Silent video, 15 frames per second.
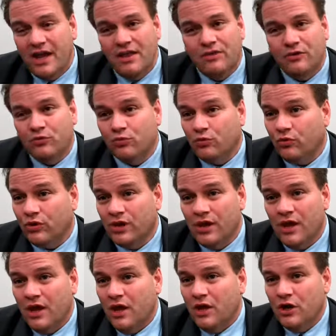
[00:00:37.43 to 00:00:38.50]
There's really
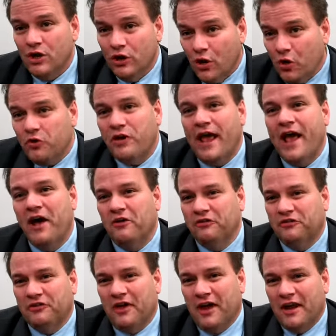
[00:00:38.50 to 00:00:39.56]
no
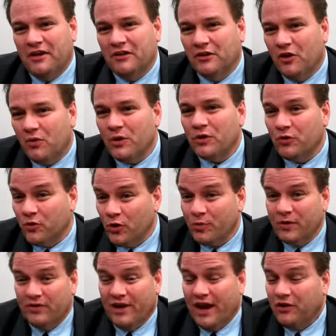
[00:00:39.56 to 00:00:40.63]
downside to lowering the
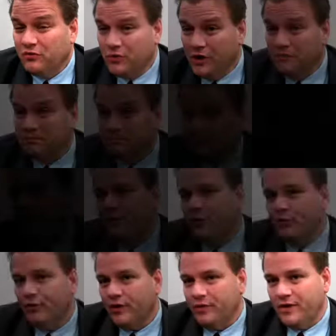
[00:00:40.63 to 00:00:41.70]
corporate tax rate. If you
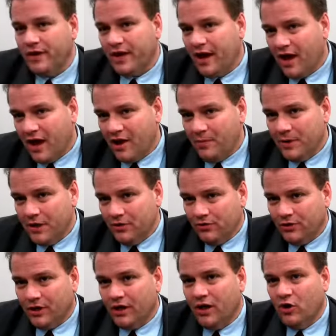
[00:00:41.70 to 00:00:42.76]
look at the economy, you
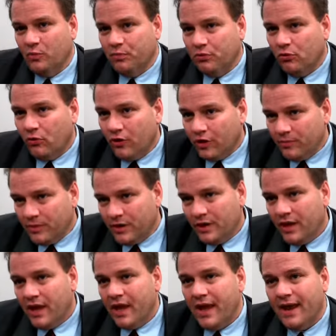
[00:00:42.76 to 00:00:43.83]
look at unemployment,
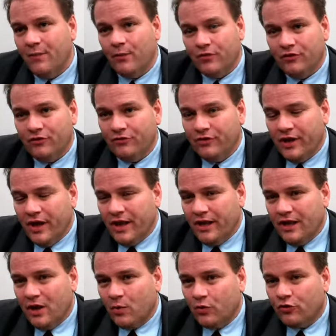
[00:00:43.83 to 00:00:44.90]
and we're just, you
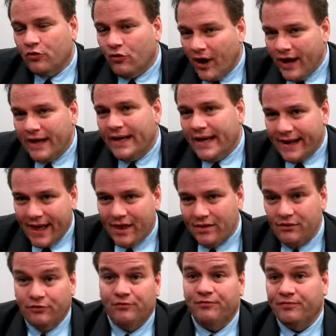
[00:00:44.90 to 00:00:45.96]
know, we're trying to get out of
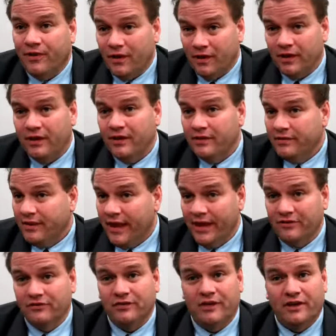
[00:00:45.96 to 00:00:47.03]
this funk
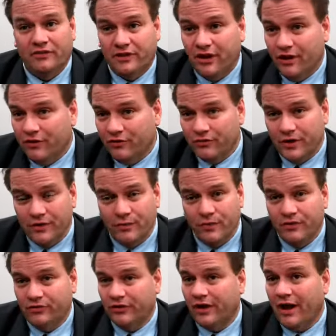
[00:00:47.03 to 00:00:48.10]
as a, as a country with
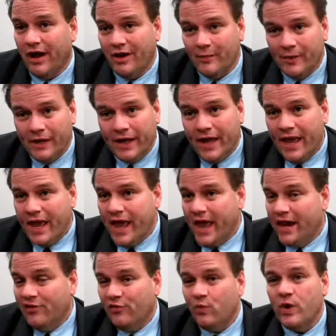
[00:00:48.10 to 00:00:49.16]
this economy.
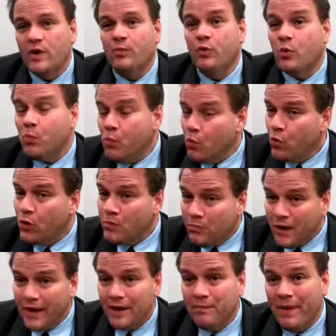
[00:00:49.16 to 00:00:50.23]
And if we can put more
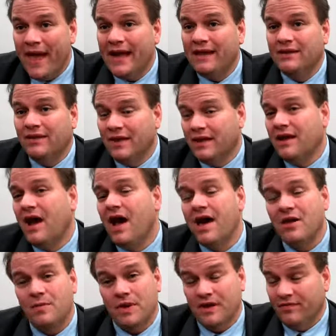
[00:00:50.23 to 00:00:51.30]
money back into the
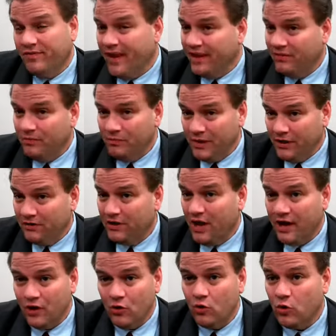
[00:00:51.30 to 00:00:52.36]
economy, if that means
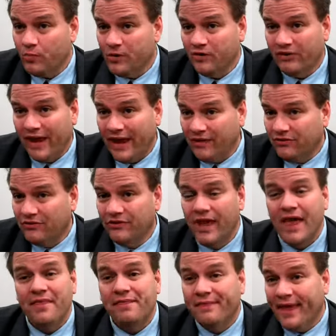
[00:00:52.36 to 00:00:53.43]
cutting corporate taxes,
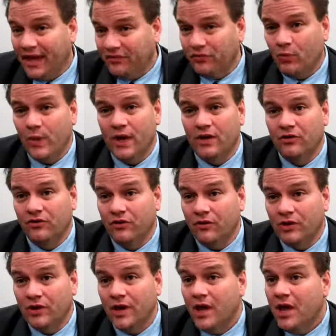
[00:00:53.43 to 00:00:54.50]
that's the way to do
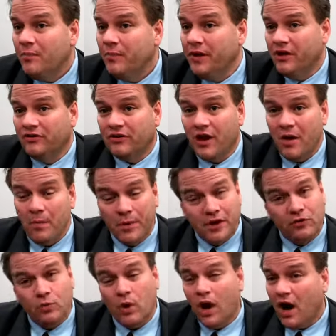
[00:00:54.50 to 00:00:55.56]
it. Because companies
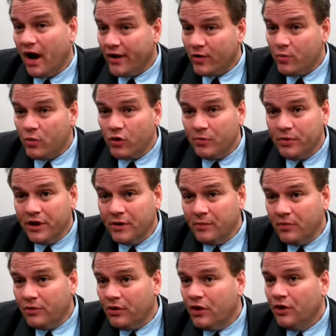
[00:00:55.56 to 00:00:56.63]
will hire more
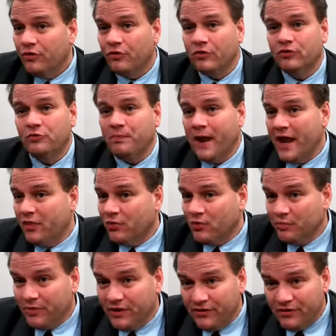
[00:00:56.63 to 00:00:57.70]
people, they'll expand their
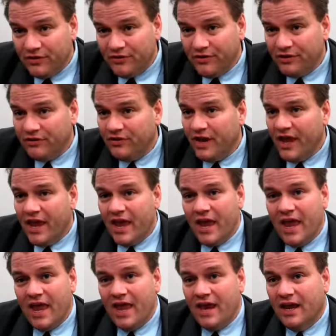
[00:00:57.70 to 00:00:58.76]
businesses,
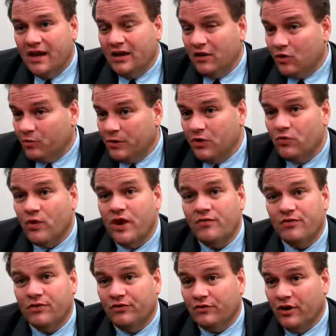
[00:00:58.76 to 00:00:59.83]
and it'll be great for
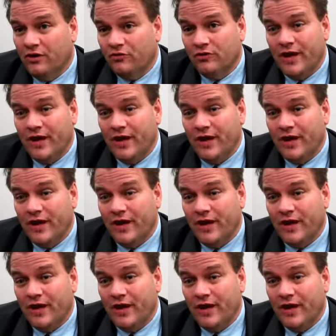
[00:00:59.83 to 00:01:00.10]
this country.